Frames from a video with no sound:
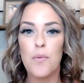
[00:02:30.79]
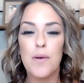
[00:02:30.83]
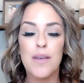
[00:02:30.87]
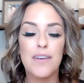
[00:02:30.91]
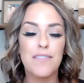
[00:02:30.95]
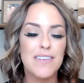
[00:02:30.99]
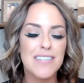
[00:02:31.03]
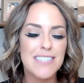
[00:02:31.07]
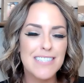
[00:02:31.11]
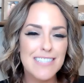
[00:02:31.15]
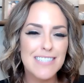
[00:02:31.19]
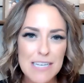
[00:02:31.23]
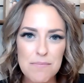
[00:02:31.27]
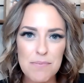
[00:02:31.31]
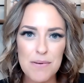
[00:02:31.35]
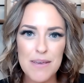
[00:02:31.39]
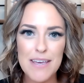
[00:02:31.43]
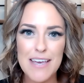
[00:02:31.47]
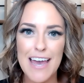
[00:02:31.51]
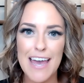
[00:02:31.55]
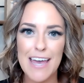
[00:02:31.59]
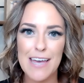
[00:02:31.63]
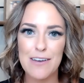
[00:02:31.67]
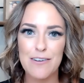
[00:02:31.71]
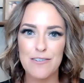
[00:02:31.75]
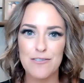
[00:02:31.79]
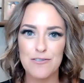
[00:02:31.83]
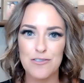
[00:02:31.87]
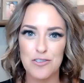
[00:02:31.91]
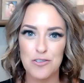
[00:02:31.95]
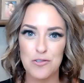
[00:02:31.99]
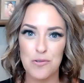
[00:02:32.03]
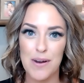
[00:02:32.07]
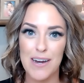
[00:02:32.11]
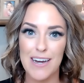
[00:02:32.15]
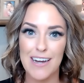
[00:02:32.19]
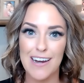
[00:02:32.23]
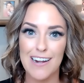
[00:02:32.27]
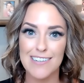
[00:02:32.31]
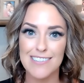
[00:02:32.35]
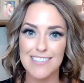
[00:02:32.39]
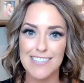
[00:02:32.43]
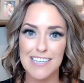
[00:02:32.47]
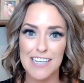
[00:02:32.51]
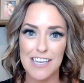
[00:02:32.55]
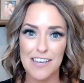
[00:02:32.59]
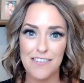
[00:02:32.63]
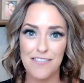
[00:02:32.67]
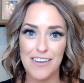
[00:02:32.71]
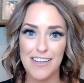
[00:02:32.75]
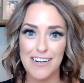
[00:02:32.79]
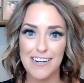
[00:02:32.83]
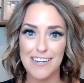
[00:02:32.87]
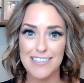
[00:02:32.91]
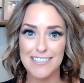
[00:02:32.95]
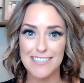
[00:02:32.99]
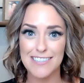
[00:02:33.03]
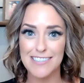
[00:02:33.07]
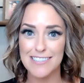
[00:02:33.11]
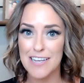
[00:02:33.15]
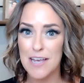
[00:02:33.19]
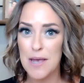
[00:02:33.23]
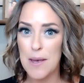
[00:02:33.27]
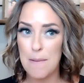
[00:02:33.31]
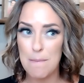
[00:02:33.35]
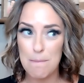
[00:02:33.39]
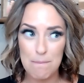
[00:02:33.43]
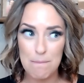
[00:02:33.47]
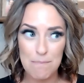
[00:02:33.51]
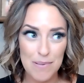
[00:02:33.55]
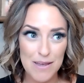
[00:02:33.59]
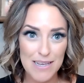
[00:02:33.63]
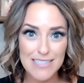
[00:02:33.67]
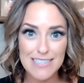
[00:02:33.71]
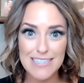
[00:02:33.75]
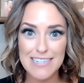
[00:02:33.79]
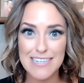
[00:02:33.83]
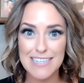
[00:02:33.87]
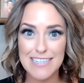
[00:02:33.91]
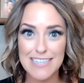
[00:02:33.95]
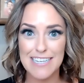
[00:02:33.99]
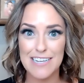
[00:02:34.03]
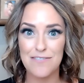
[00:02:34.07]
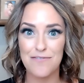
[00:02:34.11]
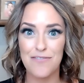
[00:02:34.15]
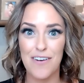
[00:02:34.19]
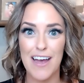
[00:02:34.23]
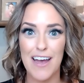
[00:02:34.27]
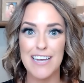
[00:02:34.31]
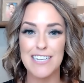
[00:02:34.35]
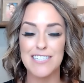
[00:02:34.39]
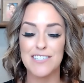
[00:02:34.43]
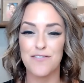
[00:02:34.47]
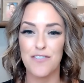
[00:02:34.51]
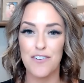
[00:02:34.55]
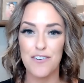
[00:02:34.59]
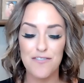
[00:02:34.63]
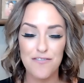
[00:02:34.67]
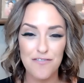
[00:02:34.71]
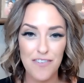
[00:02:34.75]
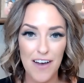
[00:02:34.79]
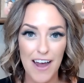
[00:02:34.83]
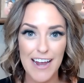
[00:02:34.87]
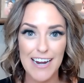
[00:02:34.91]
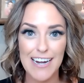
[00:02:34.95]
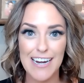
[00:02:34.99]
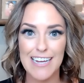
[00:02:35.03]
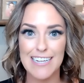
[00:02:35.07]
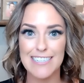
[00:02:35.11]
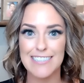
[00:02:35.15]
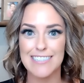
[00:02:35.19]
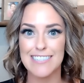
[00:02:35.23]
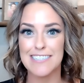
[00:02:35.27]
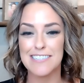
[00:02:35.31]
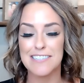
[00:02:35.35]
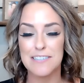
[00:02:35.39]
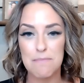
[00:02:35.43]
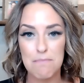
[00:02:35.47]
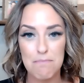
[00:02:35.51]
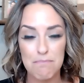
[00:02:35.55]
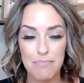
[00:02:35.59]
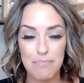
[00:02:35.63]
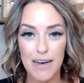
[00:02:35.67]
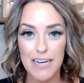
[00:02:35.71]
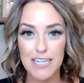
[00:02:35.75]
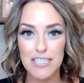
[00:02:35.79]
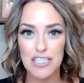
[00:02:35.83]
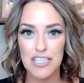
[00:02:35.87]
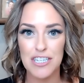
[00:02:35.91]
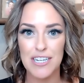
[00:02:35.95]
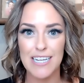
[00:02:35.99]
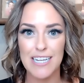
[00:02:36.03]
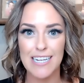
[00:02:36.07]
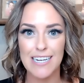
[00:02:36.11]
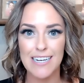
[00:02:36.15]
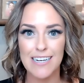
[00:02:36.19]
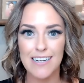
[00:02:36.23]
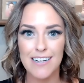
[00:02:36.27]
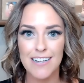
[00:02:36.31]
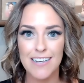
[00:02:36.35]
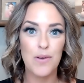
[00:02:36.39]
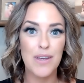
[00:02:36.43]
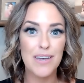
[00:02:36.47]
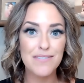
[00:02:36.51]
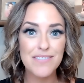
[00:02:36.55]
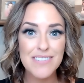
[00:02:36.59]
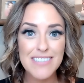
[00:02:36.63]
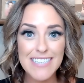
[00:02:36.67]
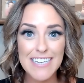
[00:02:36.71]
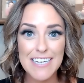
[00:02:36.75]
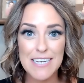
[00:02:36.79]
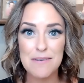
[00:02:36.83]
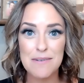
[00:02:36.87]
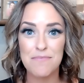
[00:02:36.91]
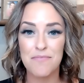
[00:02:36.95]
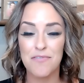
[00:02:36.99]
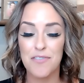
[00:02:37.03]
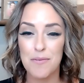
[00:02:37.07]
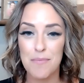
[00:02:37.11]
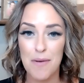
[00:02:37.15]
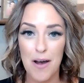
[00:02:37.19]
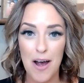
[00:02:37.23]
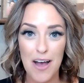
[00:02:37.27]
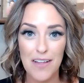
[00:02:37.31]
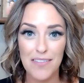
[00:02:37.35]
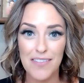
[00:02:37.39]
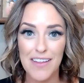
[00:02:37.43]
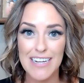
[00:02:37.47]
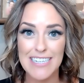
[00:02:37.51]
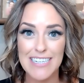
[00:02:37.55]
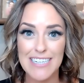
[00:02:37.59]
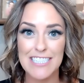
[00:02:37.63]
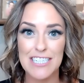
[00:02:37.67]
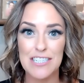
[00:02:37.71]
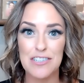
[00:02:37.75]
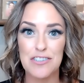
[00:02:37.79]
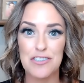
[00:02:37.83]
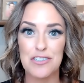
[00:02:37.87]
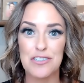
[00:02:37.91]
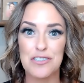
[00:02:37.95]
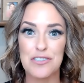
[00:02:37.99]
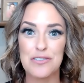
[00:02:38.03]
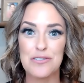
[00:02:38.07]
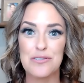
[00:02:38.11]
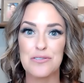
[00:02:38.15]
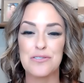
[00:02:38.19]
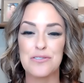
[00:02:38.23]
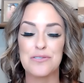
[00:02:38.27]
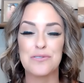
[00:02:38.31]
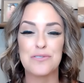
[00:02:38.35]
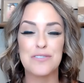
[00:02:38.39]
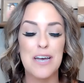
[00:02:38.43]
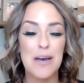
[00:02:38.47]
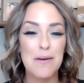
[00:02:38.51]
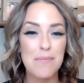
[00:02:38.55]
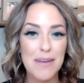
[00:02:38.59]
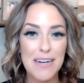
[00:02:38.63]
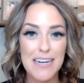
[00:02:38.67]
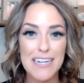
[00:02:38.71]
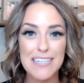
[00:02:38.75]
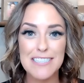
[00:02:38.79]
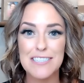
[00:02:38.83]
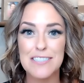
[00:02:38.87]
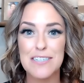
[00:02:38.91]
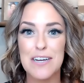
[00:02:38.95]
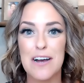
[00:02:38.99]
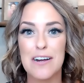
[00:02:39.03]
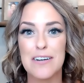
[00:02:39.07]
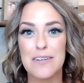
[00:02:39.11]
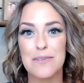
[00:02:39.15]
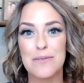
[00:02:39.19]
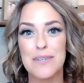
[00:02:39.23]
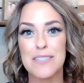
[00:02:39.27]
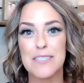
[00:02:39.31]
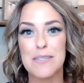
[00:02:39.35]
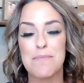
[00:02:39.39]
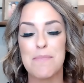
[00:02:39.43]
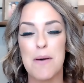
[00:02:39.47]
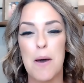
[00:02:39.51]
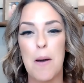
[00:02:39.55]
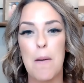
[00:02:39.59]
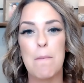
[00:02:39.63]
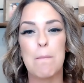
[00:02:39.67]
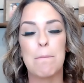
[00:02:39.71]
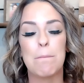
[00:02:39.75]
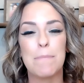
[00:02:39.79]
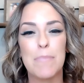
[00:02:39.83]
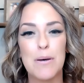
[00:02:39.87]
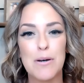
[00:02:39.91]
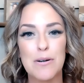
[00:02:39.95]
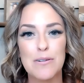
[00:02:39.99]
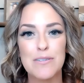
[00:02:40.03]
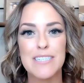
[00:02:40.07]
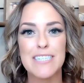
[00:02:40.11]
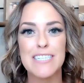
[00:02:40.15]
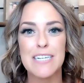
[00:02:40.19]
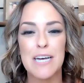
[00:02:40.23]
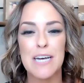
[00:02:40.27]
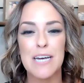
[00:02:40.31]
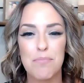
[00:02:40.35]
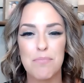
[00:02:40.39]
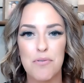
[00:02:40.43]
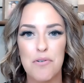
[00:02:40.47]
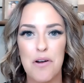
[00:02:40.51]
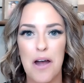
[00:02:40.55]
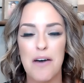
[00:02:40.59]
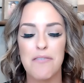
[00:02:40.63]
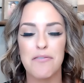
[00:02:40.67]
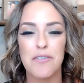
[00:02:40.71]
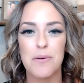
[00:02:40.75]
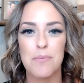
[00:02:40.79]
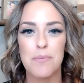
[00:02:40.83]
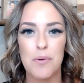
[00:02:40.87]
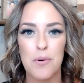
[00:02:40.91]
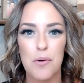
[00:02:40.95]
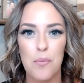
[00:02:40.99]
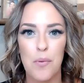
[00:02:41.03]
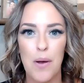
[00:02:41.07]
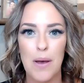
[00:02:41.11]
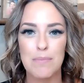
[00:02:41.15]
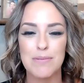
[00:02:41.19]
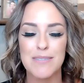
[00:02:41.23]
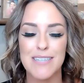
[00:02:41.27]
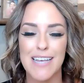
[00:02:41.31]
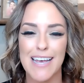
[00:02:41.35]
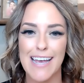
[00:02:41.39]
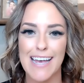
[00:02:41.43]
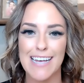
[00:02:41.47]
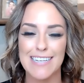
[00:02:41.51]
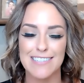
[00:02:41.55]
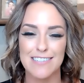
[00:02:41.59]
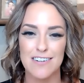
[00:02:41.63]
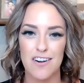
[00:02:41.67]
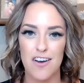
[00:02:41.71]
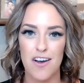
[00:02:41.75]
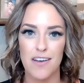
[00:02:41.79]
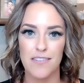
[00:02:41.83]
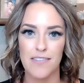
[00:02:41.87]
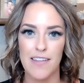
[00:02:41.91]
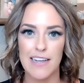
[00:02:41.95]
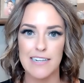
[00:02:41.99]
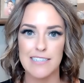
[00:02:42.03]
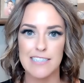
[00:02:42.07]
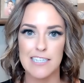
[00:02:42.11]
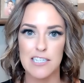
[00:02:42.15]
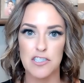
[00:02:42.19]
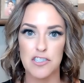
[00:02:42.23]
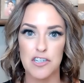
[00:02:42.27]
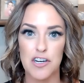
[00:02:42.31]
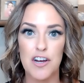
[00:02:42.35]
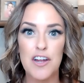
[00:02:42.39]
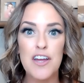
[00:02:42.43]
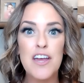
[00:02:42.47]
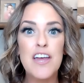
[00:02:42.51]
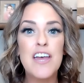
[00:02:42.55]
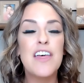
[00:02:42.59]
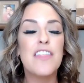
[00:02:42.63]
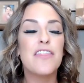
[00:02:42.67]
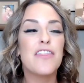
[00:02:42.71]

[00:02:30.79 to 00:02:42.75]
We have a CPA who's joining us and giving us business advice for finances and budgeting. We have Tim from Online Teacher Dude who's coming in to talk to us about building a profitable website as an online teacher.